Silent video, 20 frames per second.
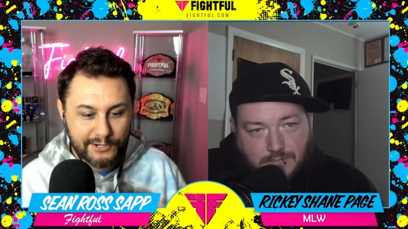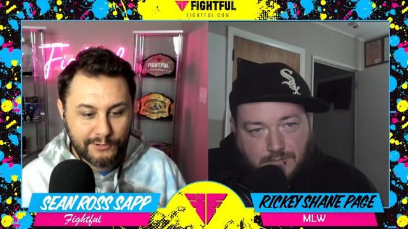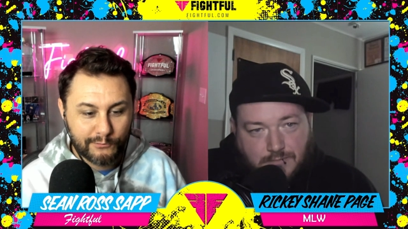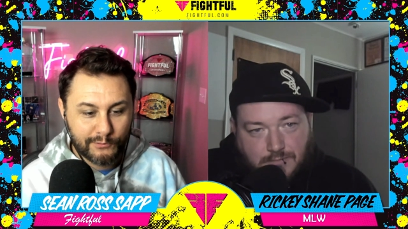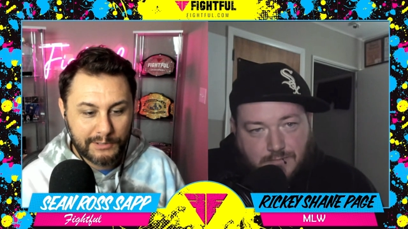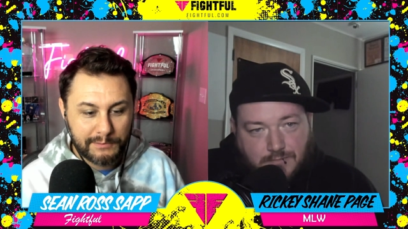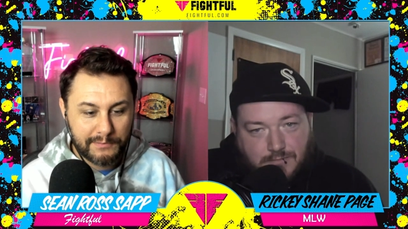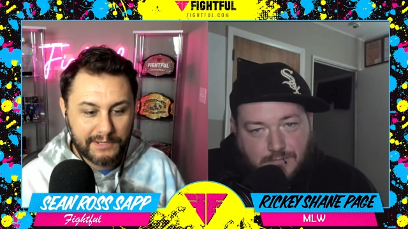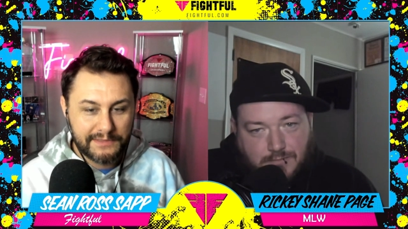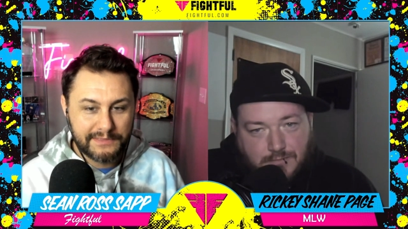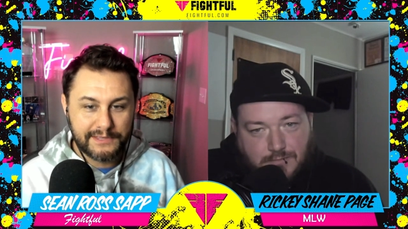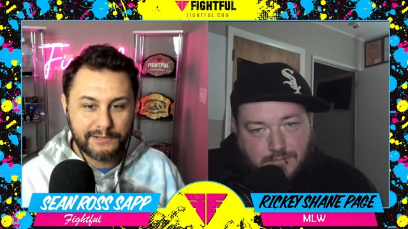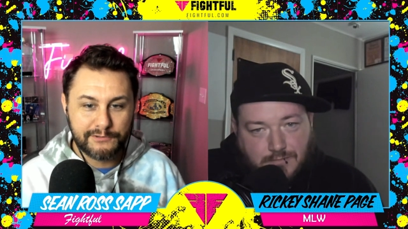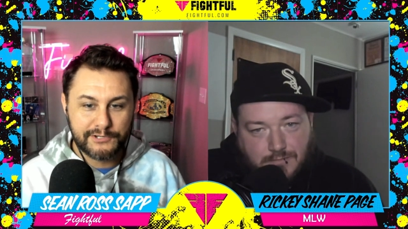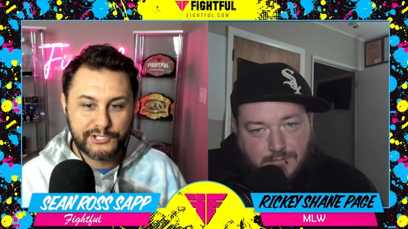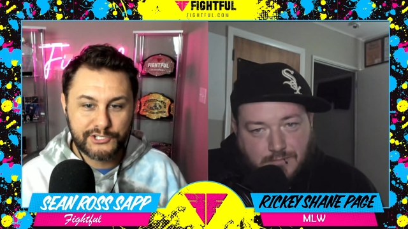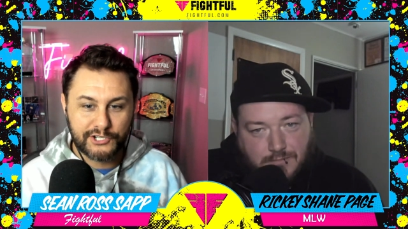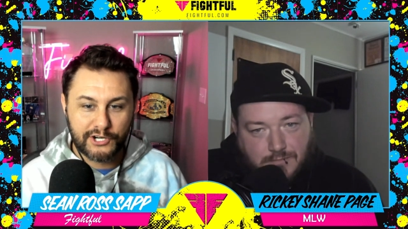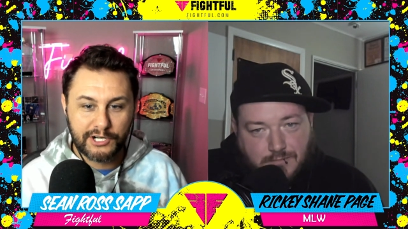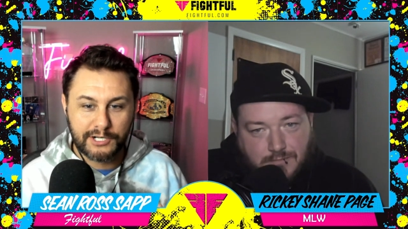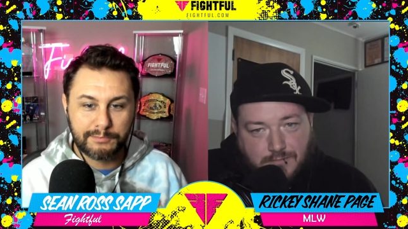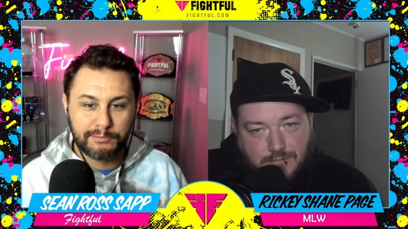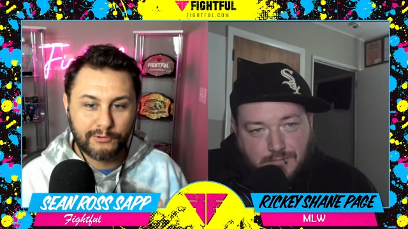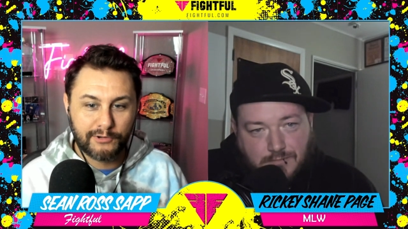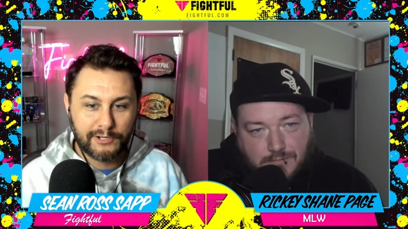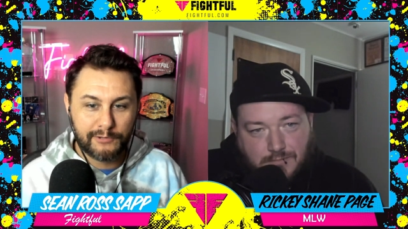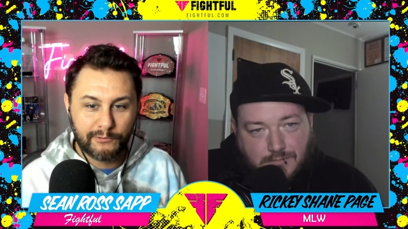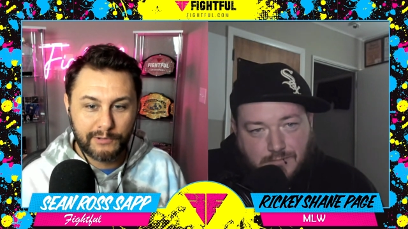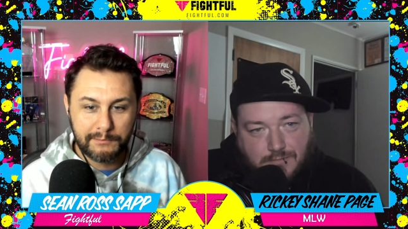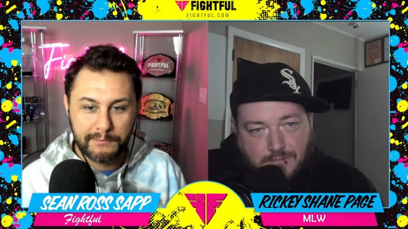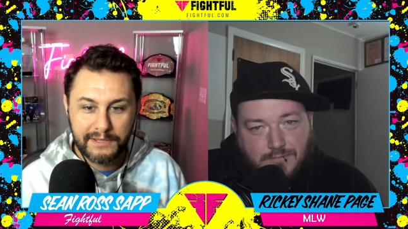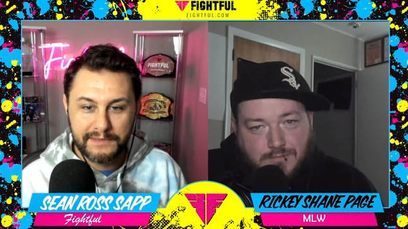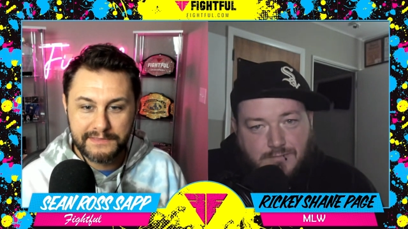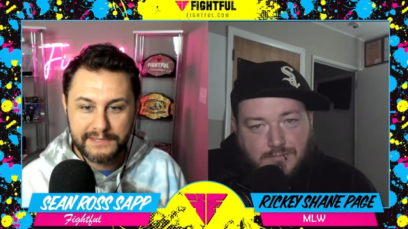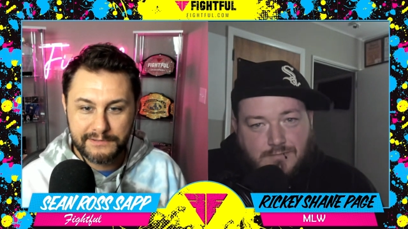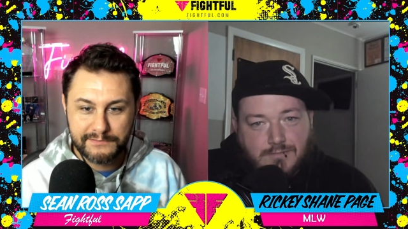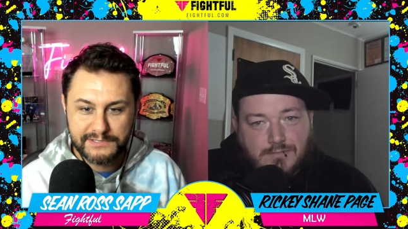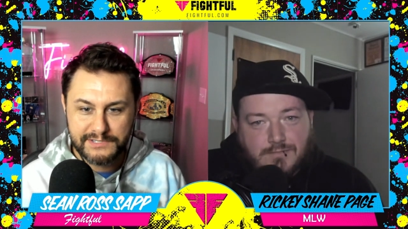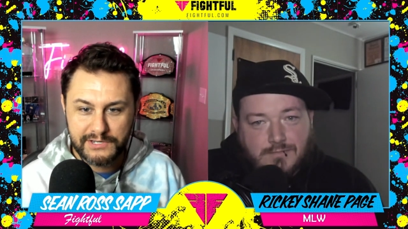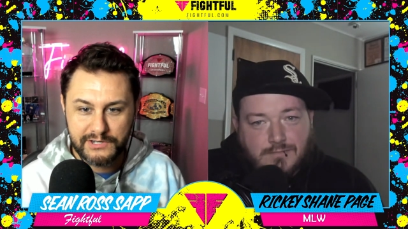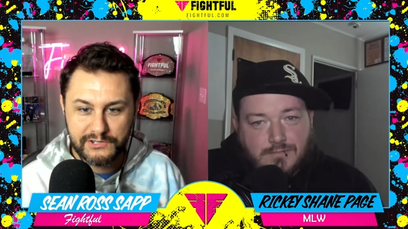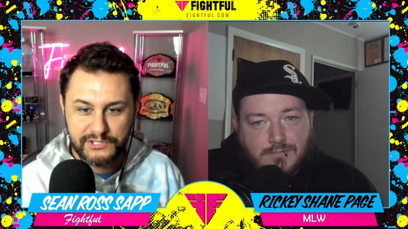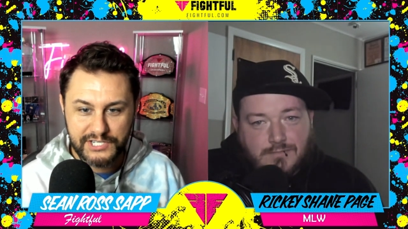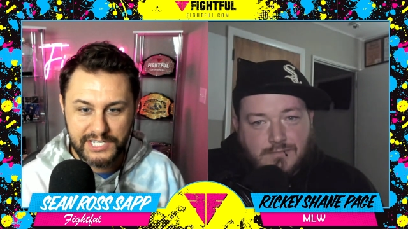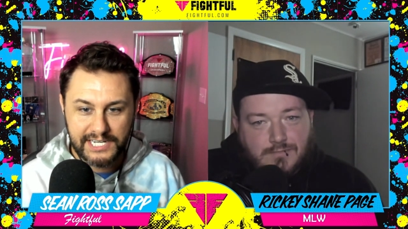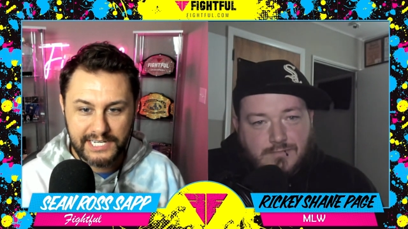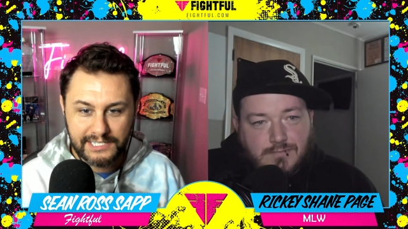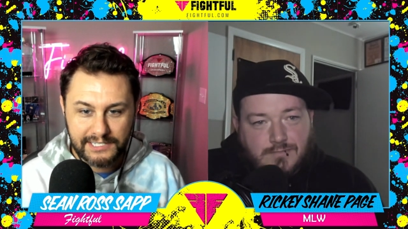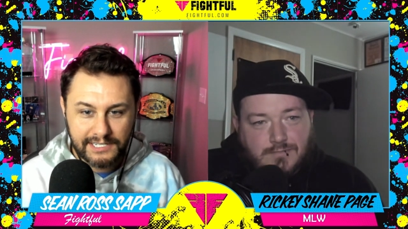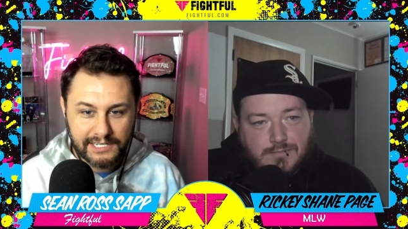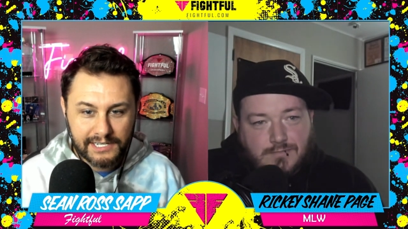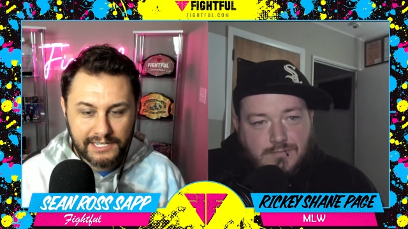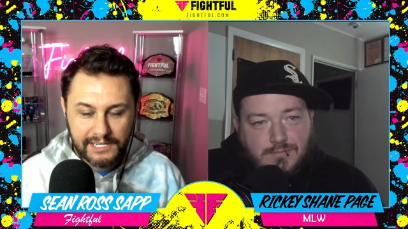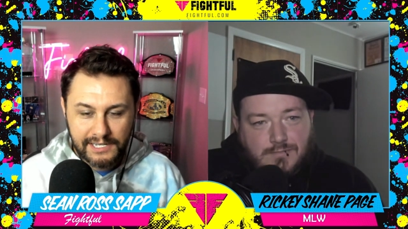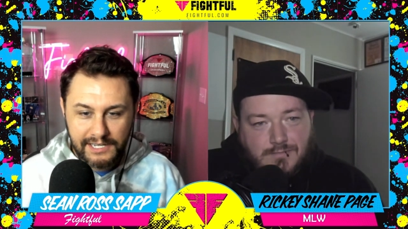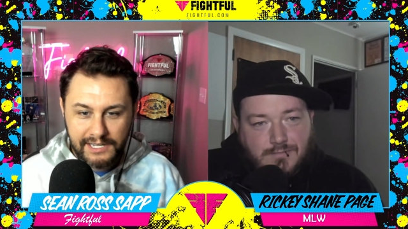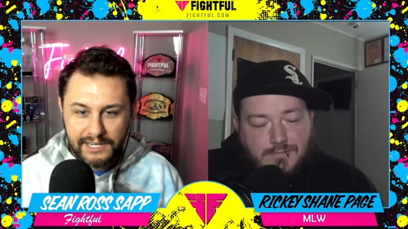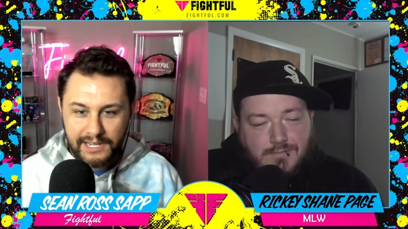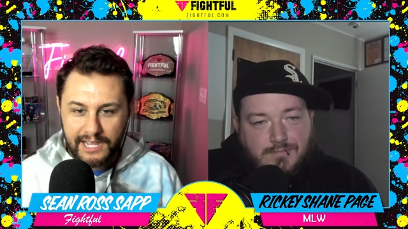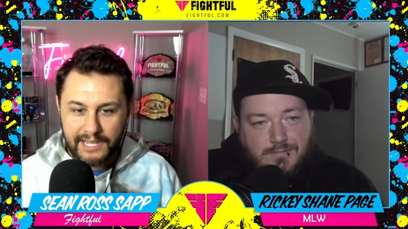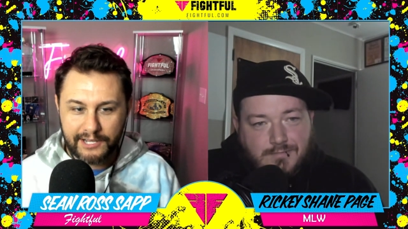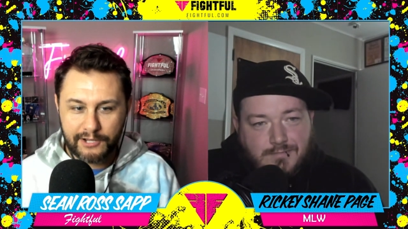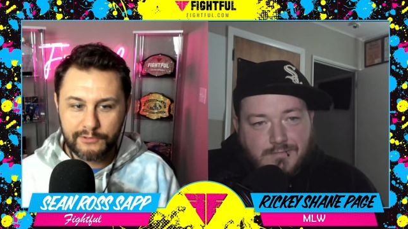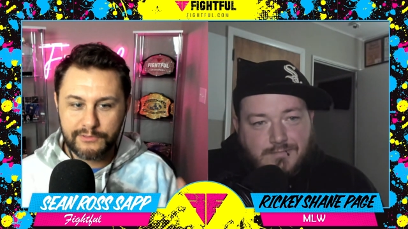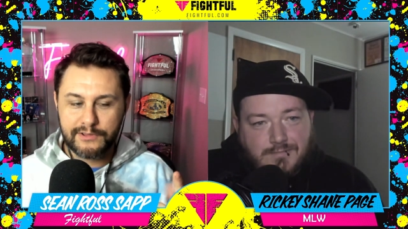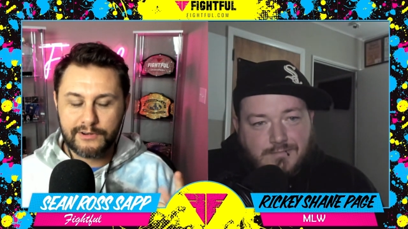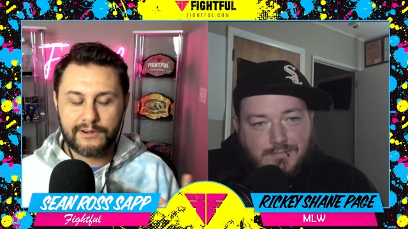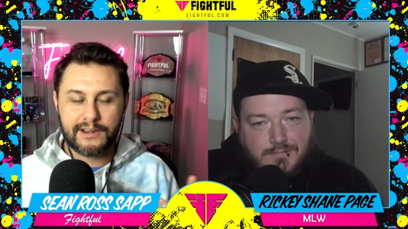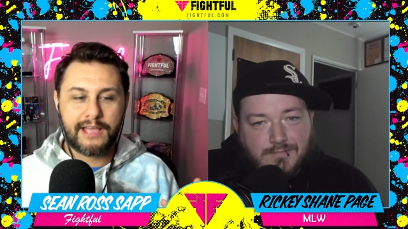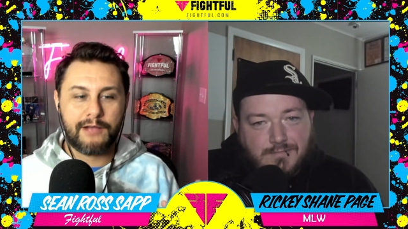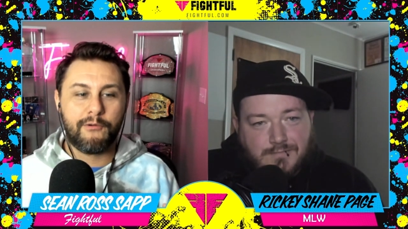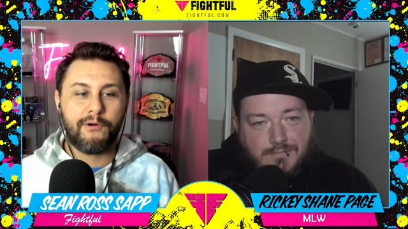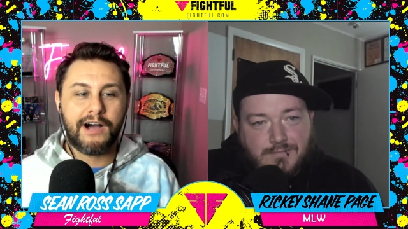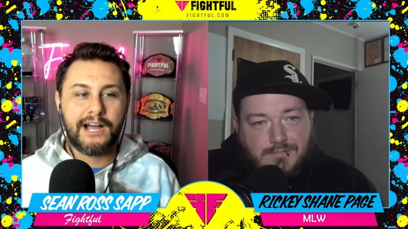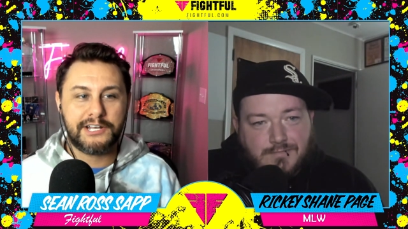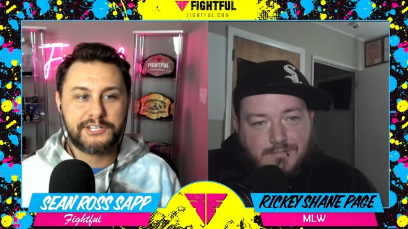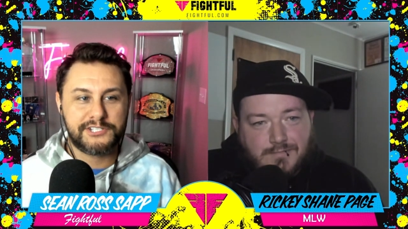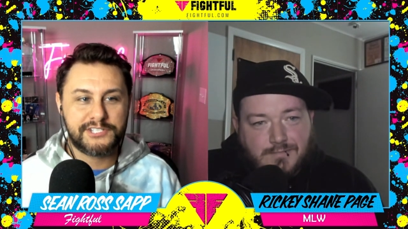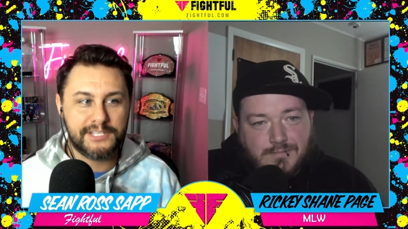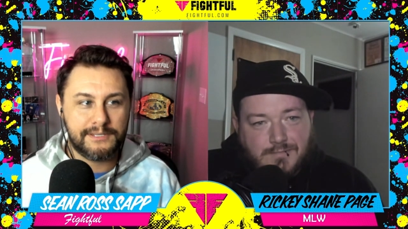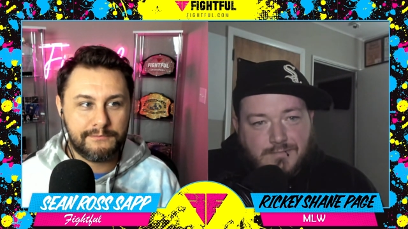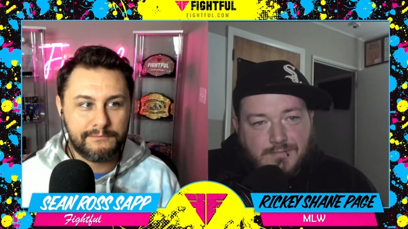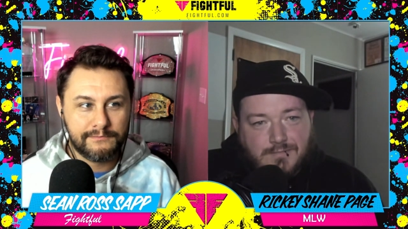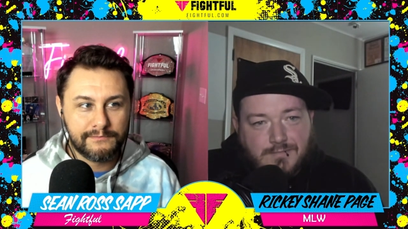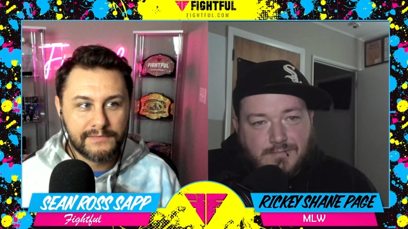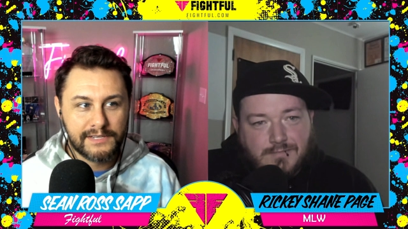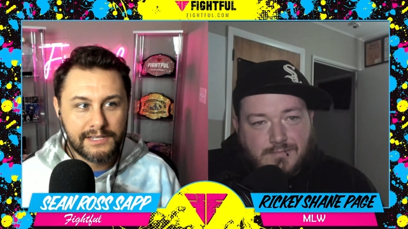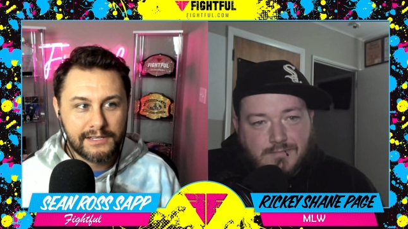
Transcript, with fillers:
Speaker 1: one month it was Shark Boy, one month it was Eugene. I go there and I watch them.